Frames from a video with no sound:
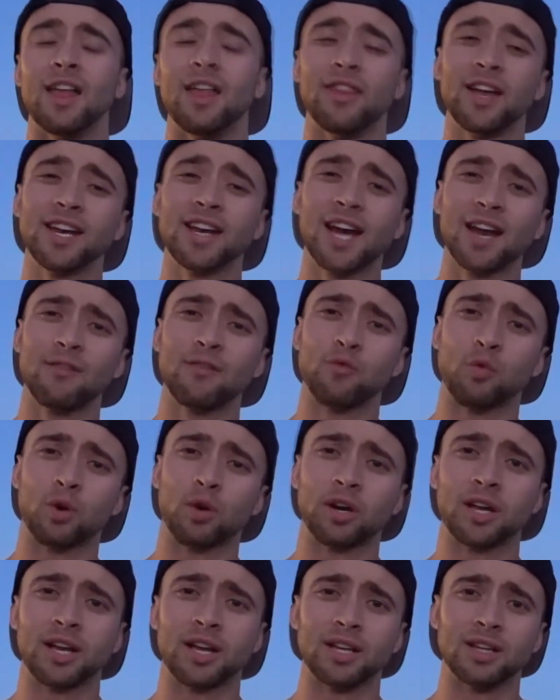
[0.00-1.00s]
then kind of
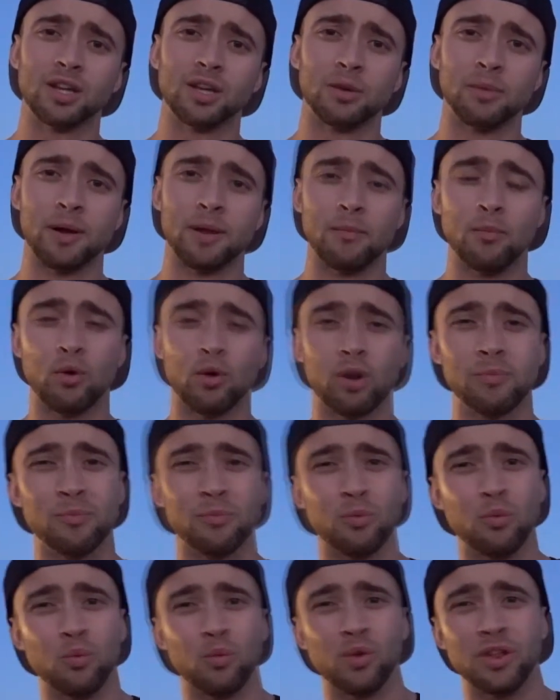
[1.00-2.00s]
working a little bit more
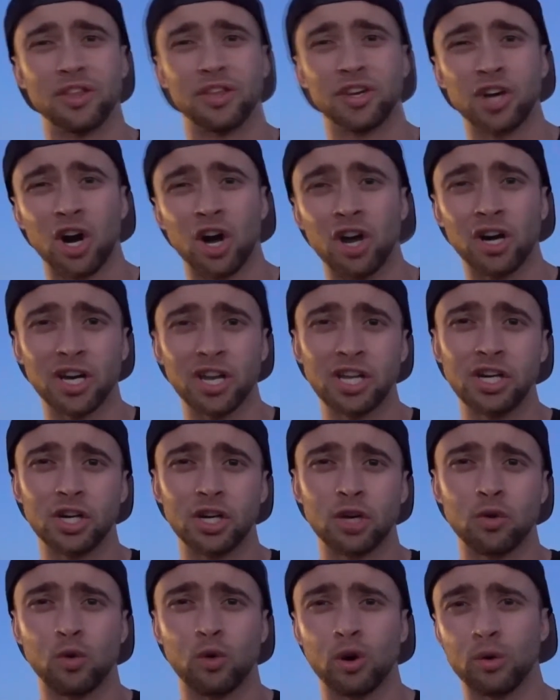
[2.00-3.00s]
with targeting your
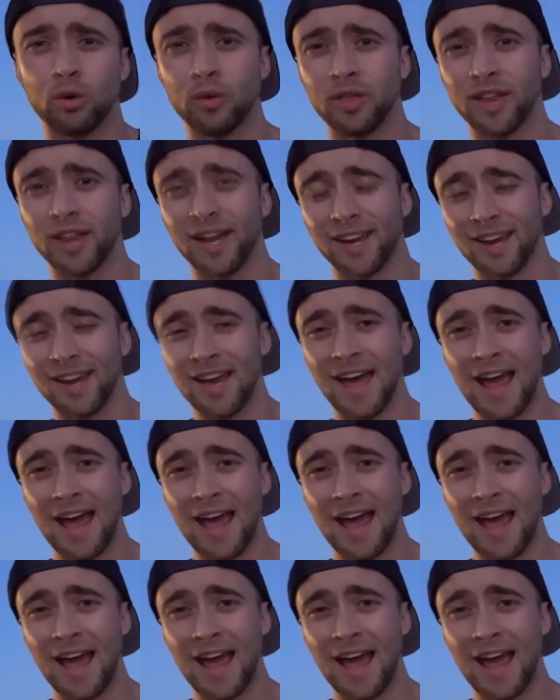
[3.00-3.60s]
core with like